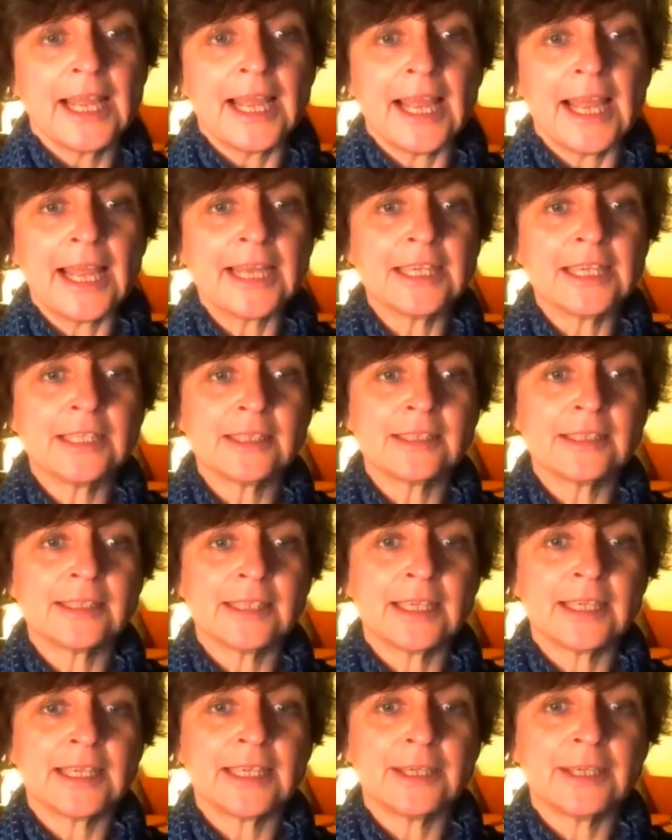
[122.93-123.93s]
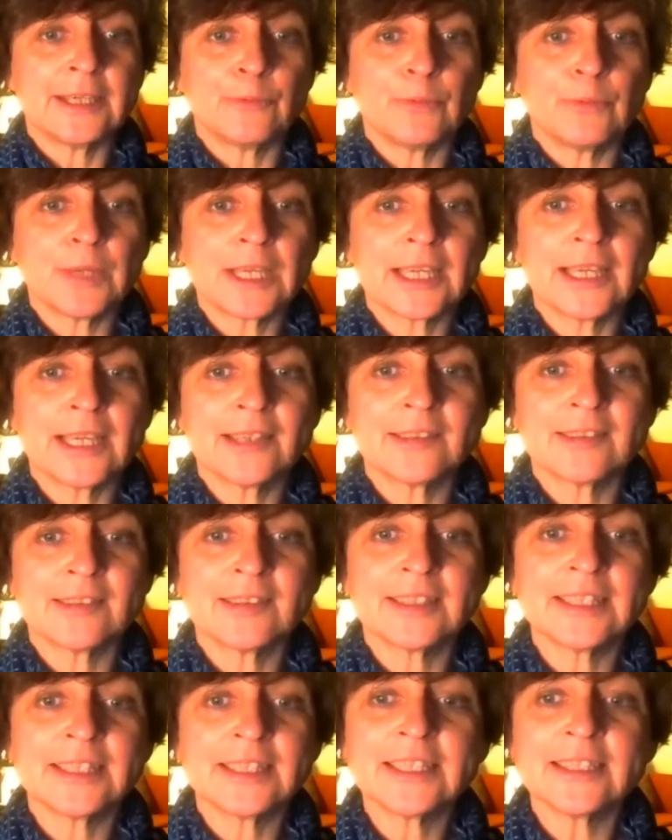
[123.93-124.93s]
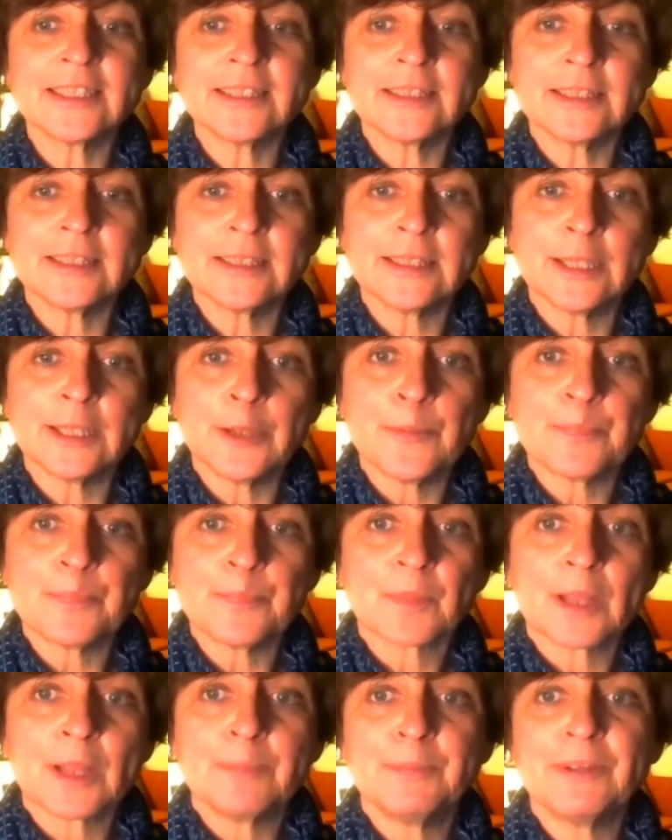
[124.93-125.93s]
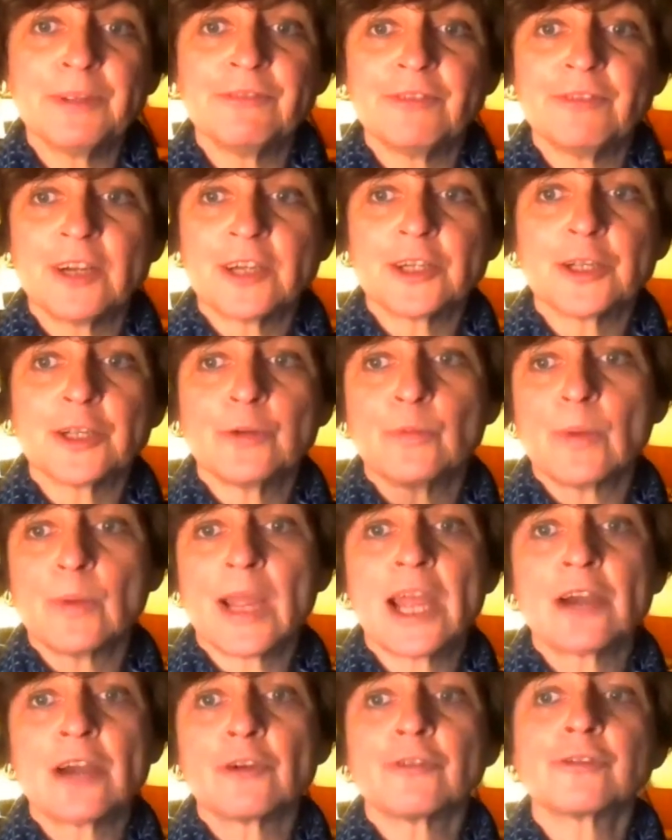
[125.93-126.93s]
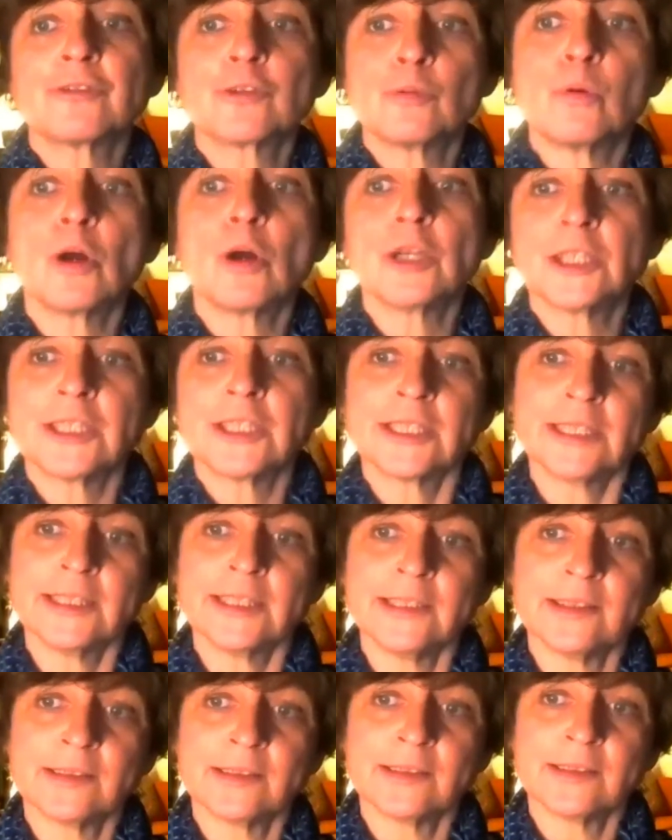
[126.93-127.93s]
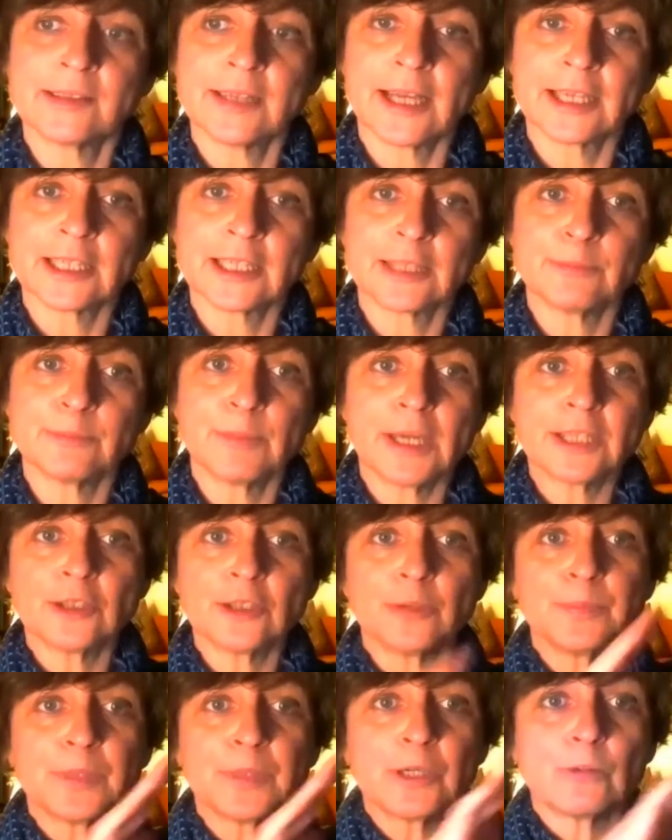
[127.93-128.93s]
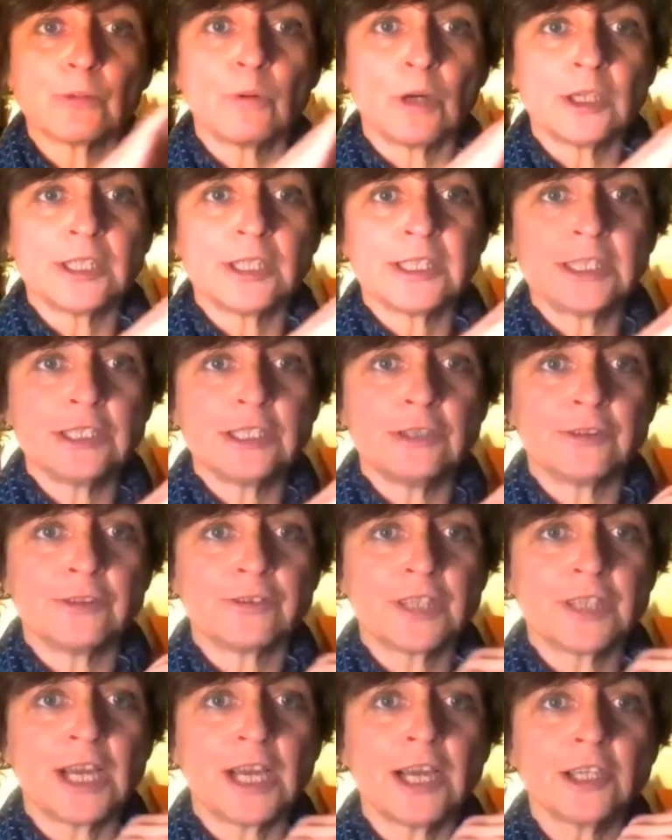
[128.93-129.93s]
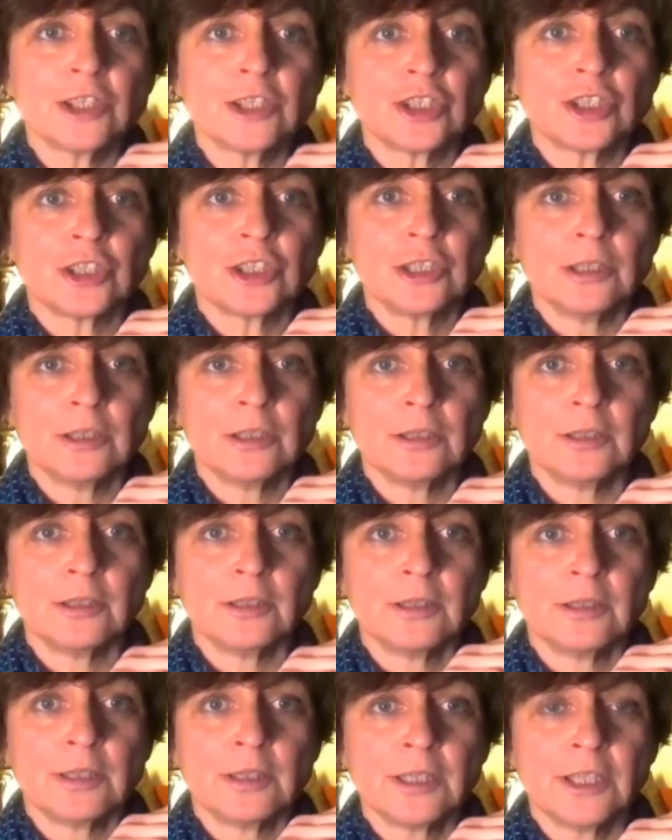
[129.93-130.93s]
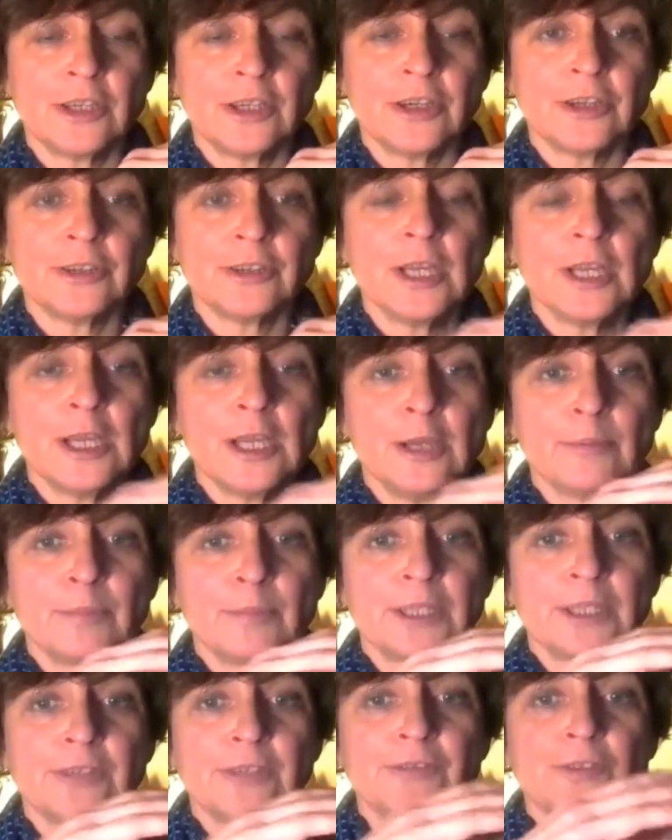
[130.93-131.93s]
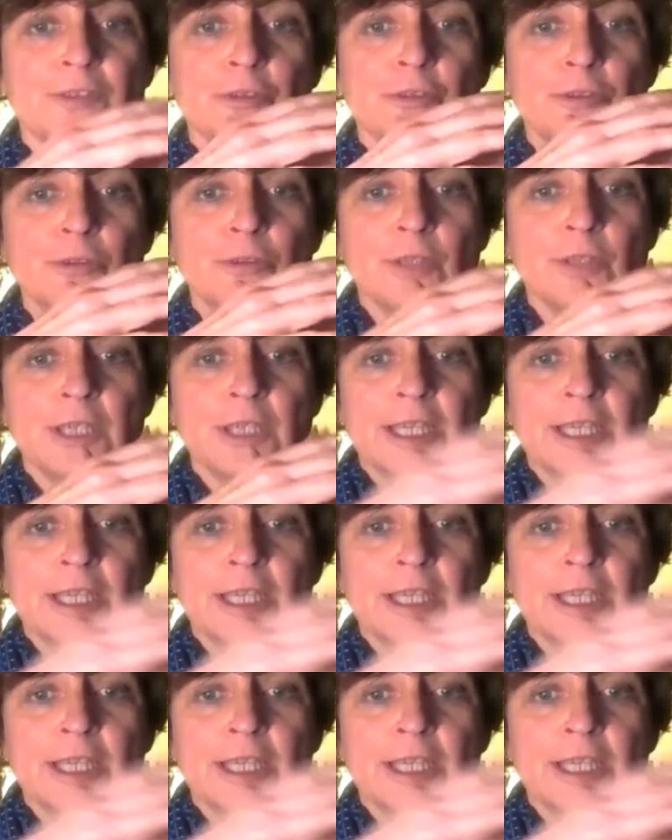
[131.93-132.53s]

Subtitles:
And we can still be very aware of qualities. Like, it might not be quality of touch, you know, but if you